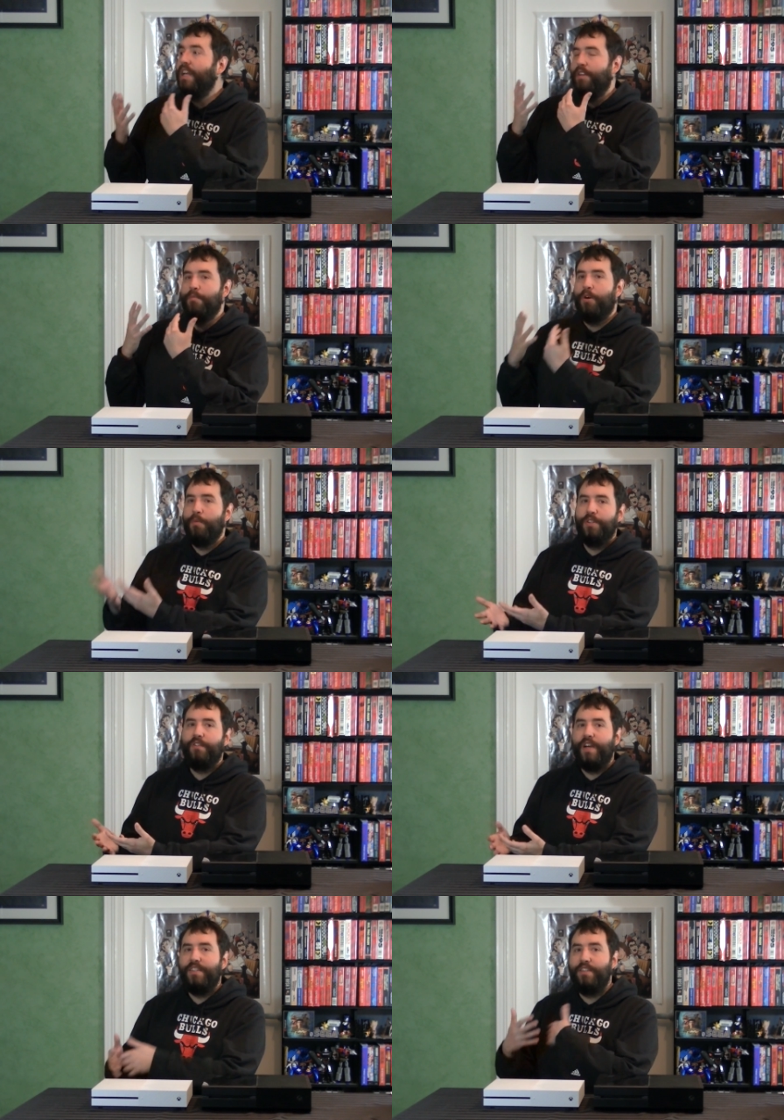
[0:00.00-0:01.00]
Their mobile
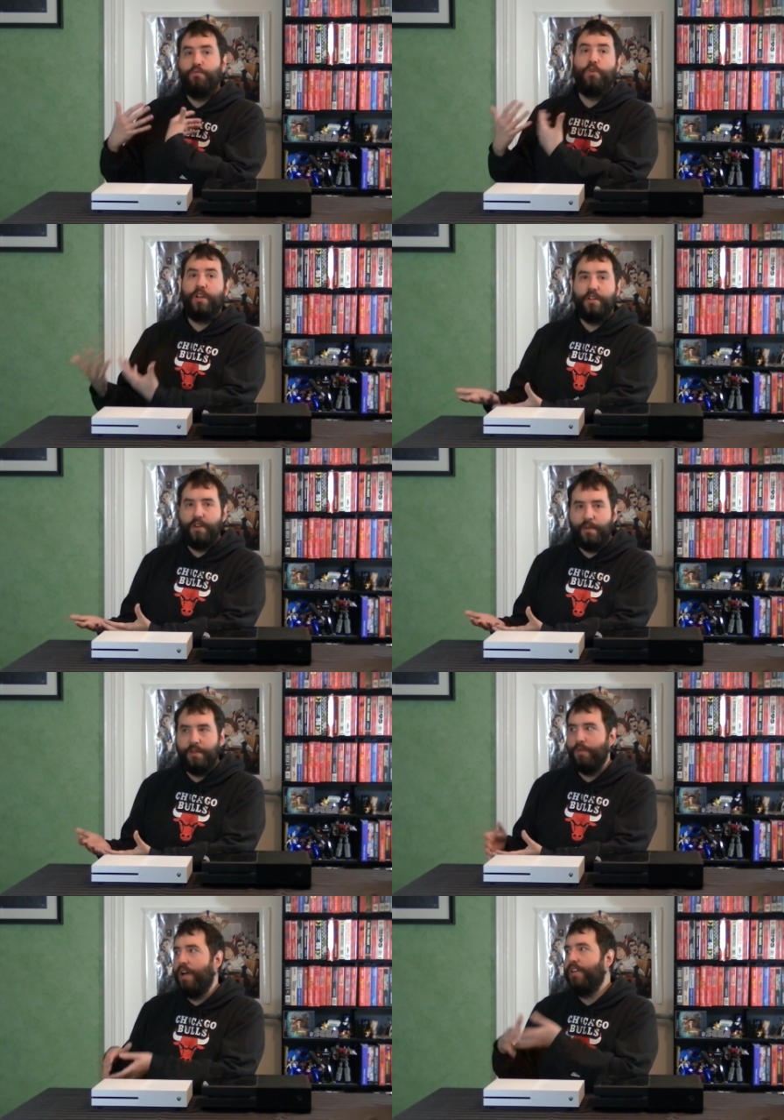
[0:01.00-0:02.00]
devices work
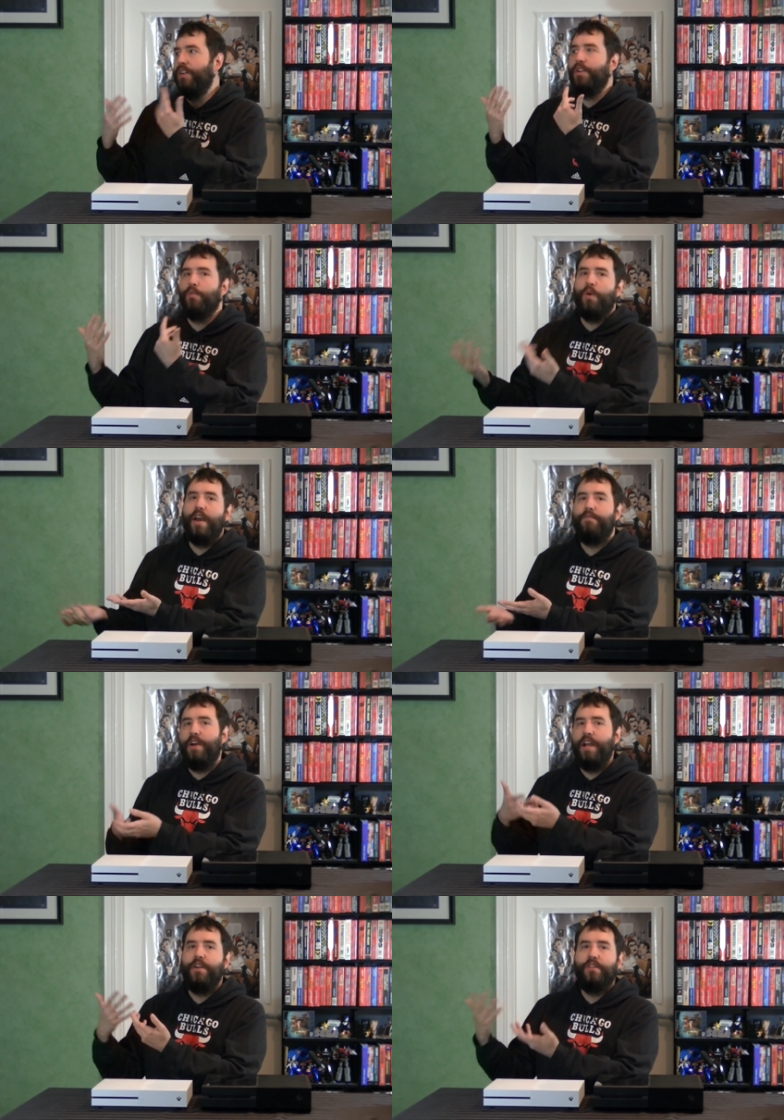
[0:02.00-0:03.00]
incredibly well. You know, your
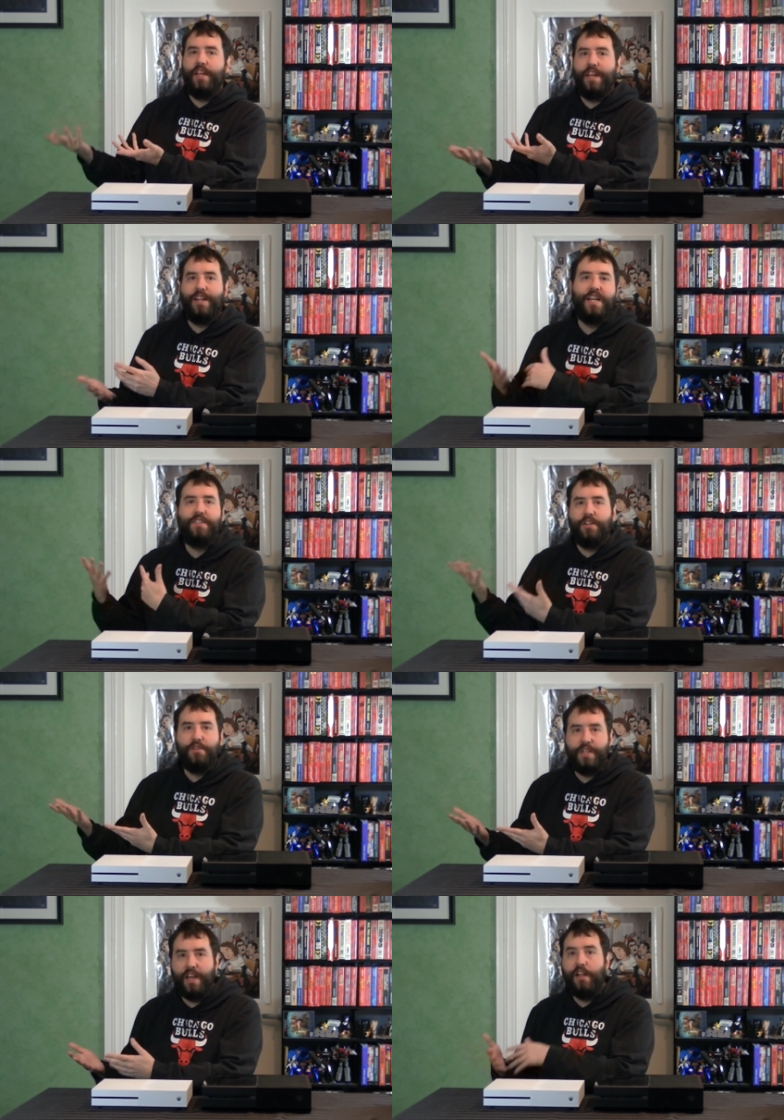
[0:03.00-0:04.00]
Wi-Fi, your landlines in a
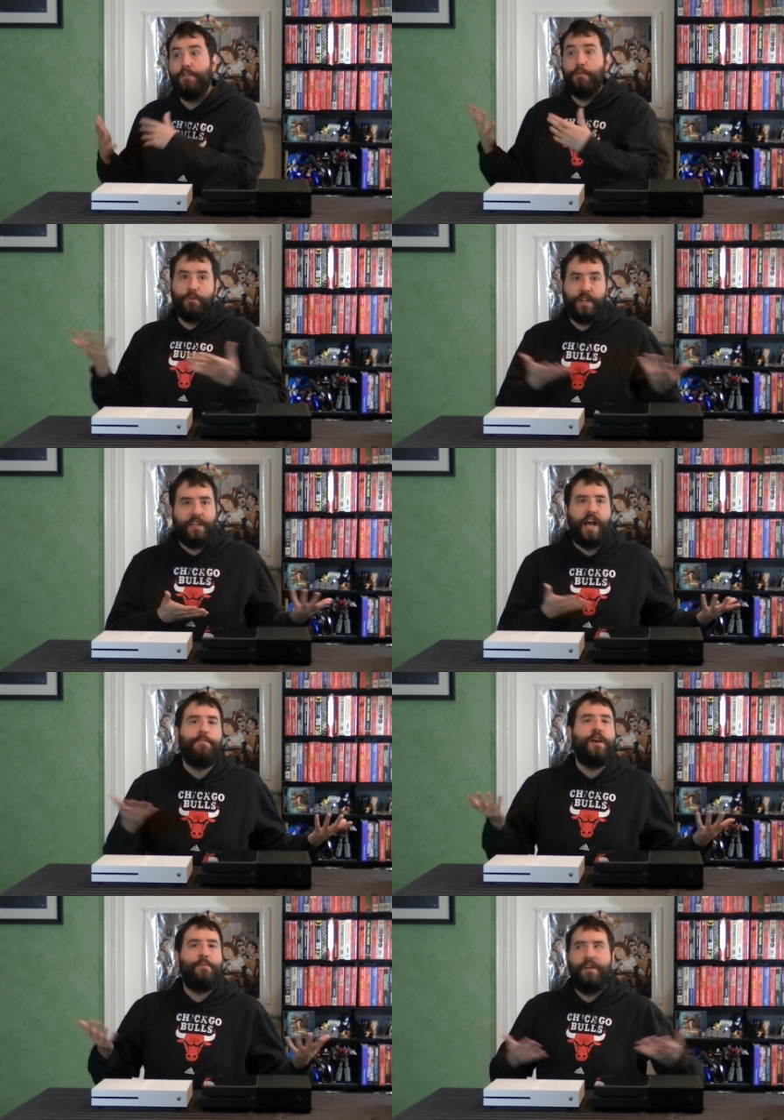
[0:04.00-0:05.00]
hotel, if you bring a
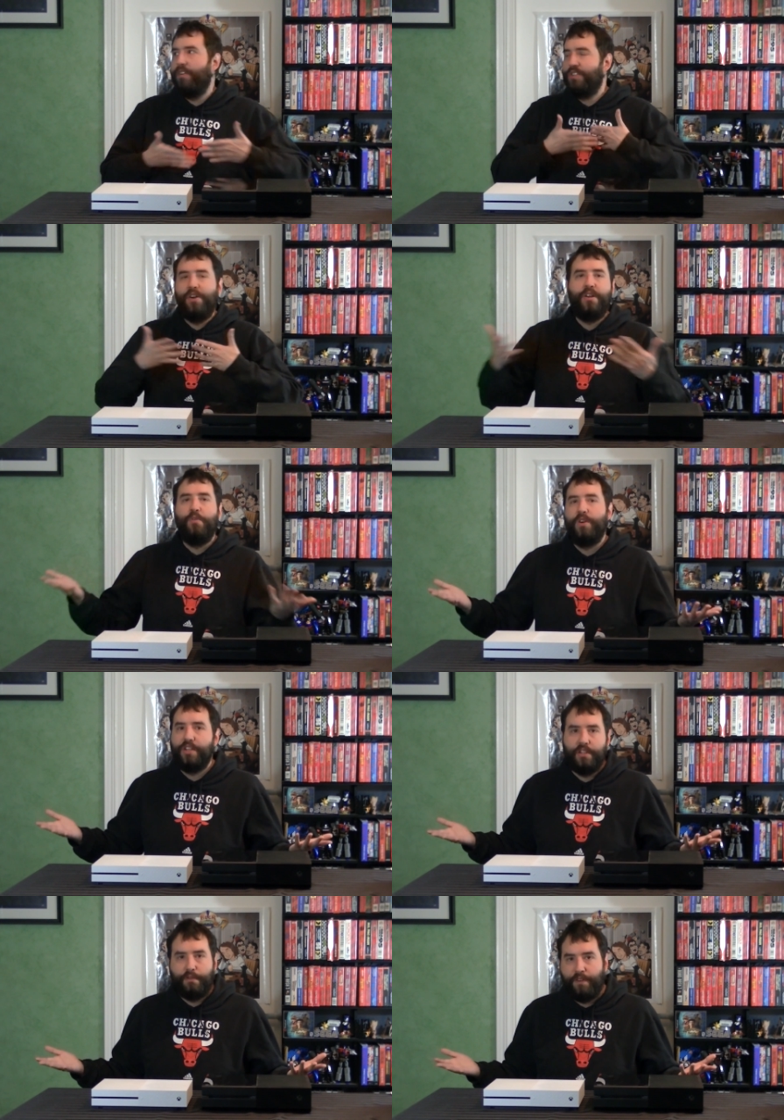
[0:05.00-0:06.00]
laptop, whatever, it's all going to
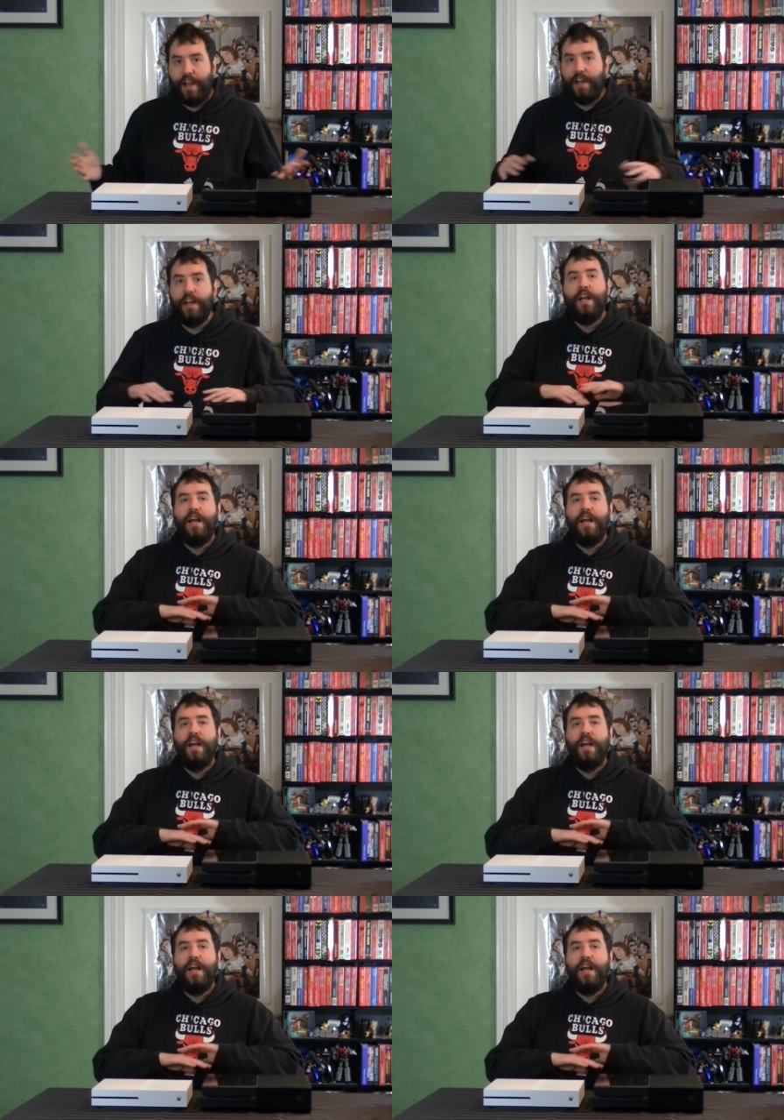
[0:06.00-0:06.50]
work just fine.